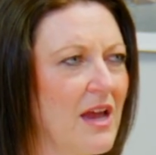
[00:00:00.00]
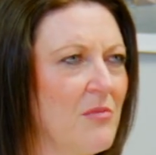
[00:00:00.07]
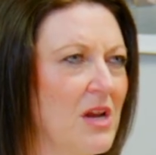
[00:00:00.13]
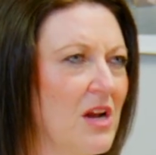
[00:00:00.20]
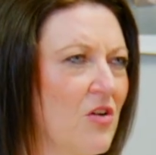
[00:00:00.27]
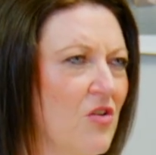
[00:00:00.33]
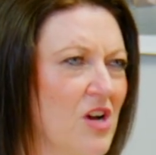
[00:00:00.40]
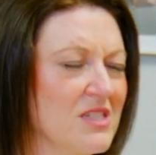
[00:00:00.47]
I mean,
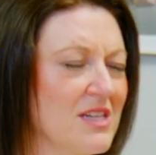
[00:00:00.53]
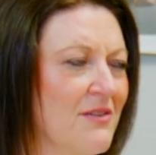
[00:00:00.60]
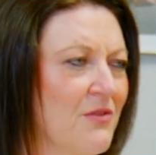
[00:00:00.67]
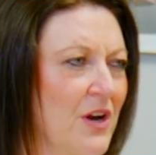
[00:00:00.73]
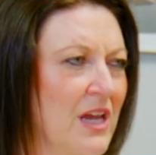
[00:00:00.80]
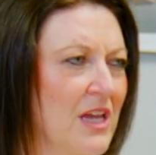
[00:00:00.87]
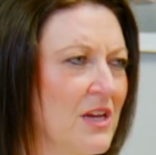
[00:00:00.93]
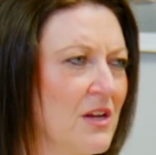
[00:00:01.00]
across
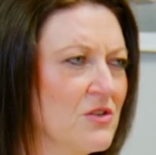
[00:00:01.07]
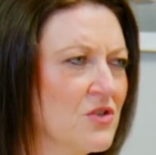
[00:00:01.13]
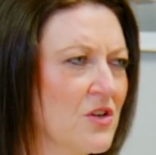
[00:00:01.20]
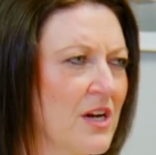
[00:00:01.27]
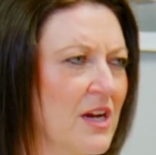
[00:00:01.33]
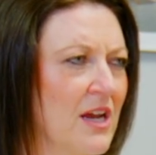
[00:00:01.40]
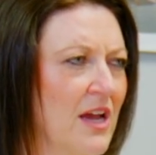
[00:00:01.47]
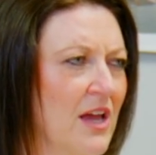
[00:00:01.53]
every
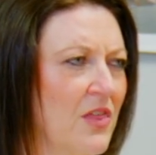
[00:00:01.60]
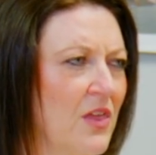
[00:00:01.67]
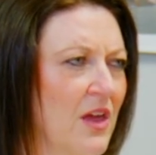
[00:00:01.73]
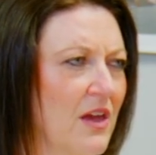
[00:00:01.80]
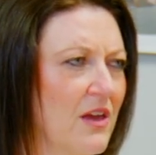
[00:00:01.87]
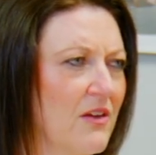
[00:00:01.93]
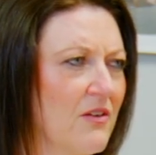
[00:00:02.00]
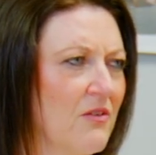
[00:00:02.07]
industry, I
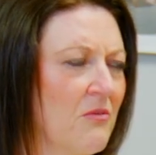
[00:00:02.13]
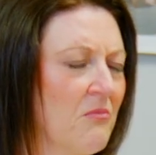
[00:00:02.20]
think